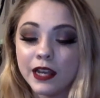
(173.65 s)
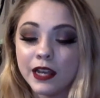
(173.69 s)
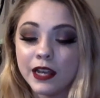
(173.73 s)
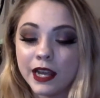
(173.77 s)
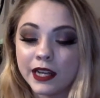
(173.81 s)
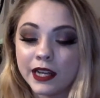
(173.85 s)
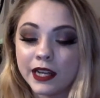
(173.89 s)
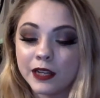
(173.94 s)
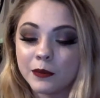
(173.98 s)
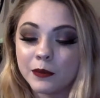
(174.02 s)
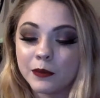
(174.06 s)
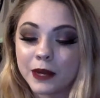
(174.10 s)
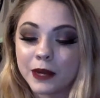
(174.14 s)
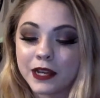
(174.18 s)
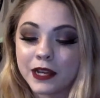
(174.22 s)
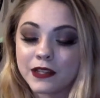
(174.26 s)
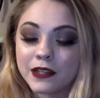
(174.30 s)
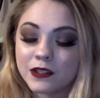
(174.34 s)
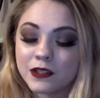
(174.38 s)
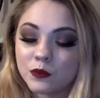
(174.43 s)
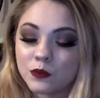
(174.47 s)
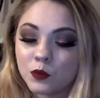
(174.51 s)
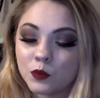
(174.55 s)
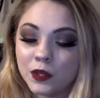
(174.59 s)

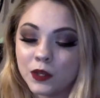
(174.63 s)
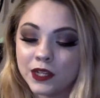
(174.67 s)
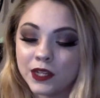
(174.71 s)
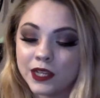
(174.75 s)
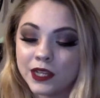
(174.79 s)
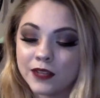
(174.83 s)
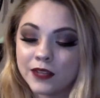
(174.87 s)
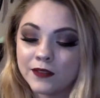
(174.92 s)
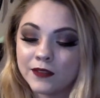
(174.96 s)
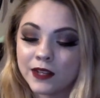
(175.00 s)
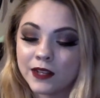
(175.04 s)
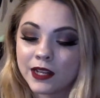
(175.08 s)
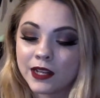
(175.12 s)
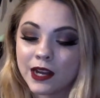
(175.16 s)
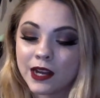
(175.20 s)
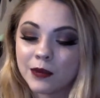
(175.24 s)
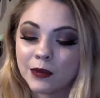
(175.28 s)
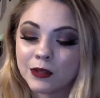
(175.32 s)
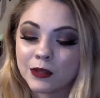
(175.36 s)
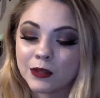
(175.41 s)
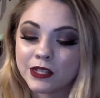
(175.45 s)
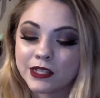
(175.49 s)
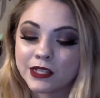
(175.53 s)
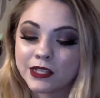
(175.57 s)
Anyways, one evening I
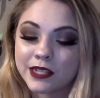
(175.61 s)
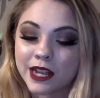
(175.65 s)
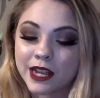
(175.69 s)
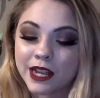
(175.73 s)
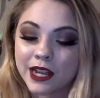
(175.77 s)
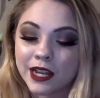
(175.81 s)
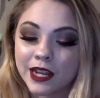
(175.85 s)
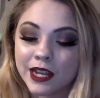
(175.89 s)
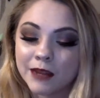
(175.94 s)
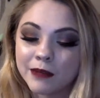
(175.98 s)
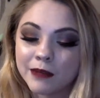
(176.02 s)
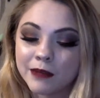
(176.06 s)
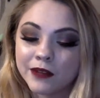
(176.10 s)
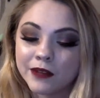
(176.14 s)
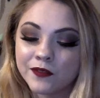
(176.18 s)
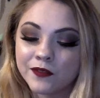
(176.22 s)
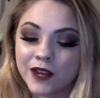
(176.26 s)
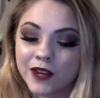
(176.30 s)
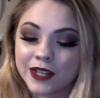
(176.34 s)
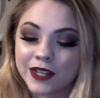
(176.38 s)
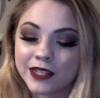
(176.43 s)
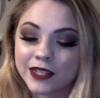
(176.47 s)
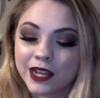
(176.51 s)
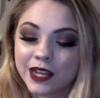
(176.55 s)
was staying at my
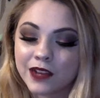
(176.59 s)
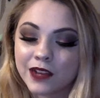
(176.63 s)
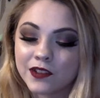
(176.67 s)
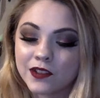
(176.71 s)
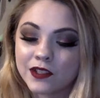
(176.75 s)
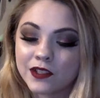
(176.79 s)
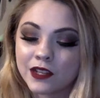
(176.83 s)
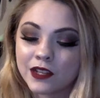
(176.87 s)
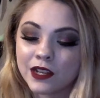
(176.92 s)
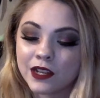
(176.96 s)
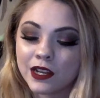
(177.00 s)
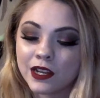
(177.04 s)
friend's house